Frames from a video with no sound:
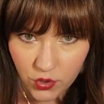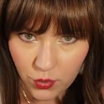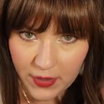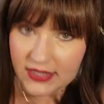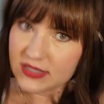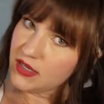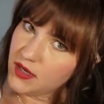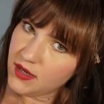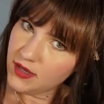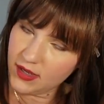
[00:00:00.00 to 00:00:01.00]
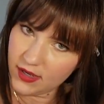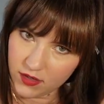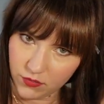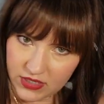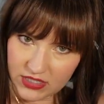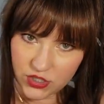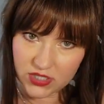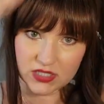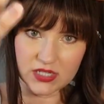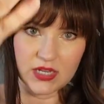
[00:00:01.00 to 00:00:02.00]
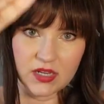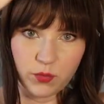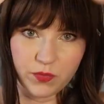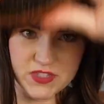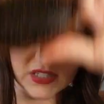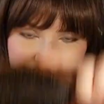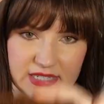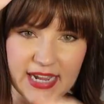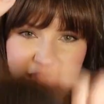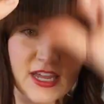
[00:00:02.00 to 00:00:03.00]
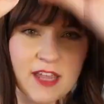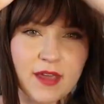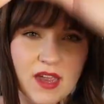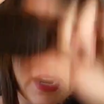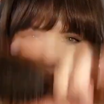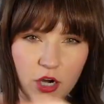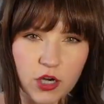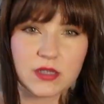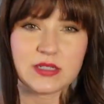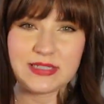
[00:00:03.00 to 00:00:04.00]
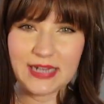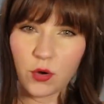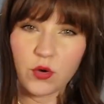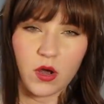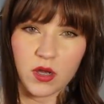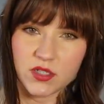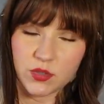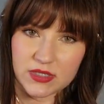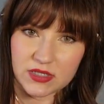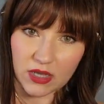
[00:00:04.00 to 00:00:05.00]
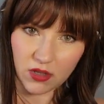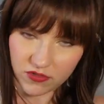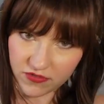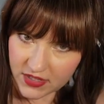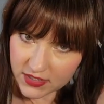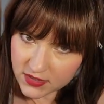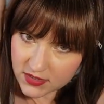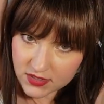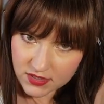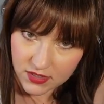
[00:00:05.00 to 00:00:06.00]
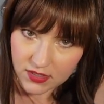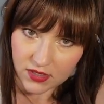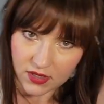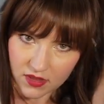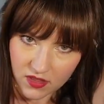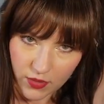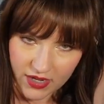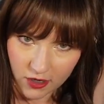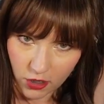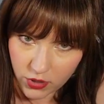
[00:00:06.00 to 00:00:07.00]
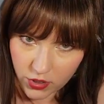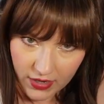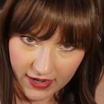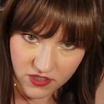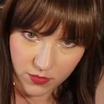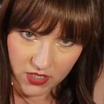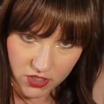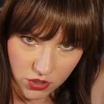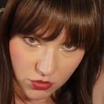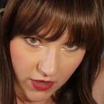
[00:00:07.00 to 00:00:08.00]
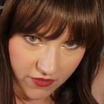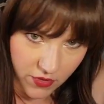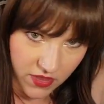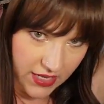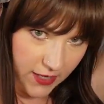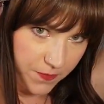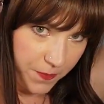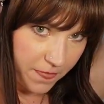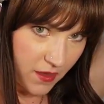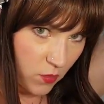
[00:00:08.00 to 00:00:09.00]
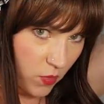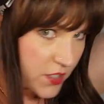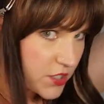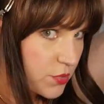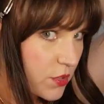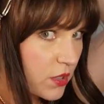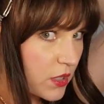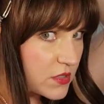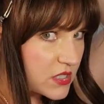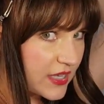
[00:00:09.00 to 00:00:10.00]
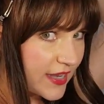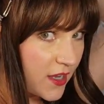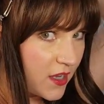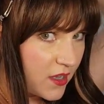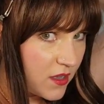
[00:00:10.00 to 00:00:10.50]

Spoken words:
crazy. Really just stacking that hair down onto itself is the way to go. You don't have to be too rough with it. Watch real closely.